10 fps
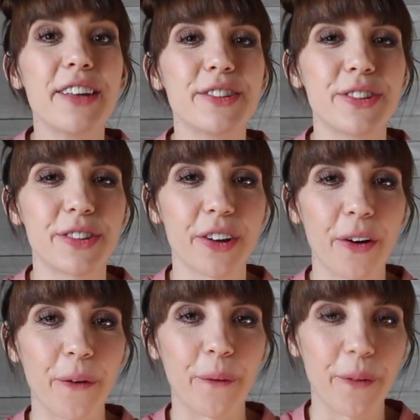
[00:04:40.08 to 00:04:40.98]

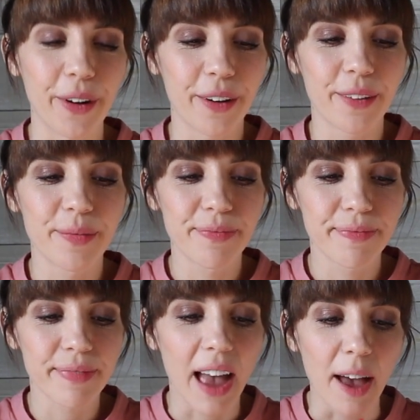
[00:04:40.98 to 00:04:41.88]
So
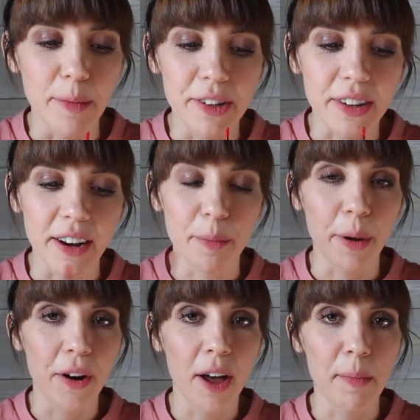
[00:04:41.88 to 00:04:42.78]
I'm just gonna
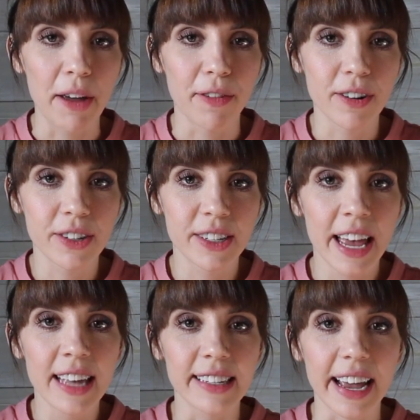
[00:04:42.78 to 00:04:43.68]
put on my 1st,
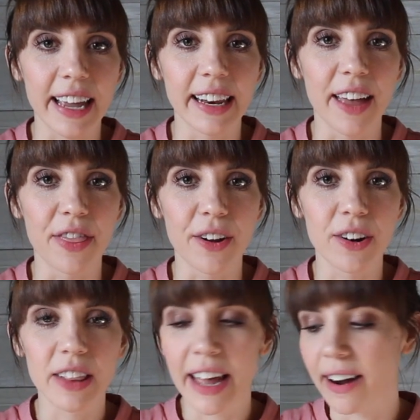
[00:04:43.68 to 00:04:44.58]
2nd, and
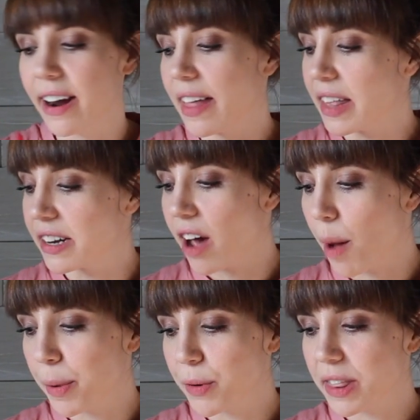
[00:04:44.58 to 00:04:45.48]
3rd layer and then
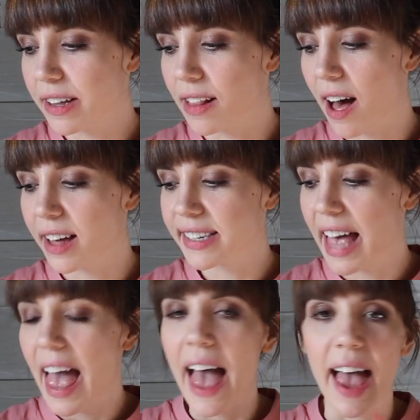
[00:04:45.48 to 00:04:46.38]
top it with the gloss,
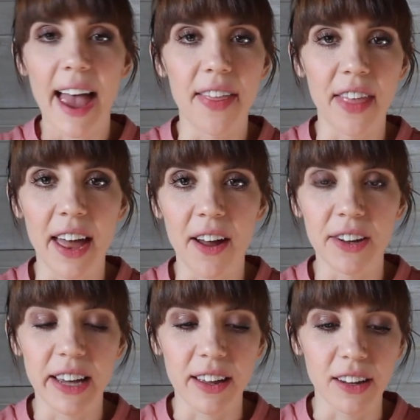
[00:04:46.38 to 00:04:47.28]
and then
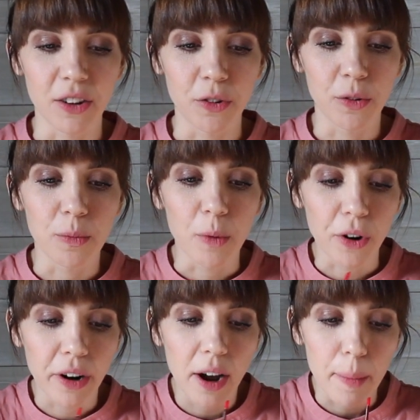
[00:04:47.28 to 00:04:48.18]
I'll tell you
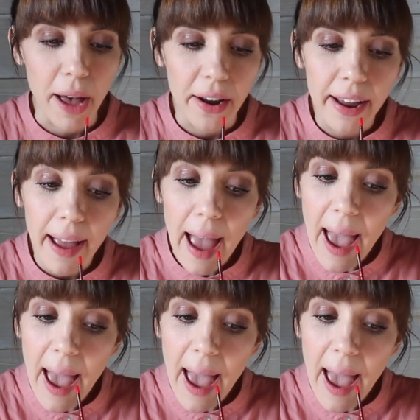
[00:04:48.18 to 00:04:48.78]
more about it.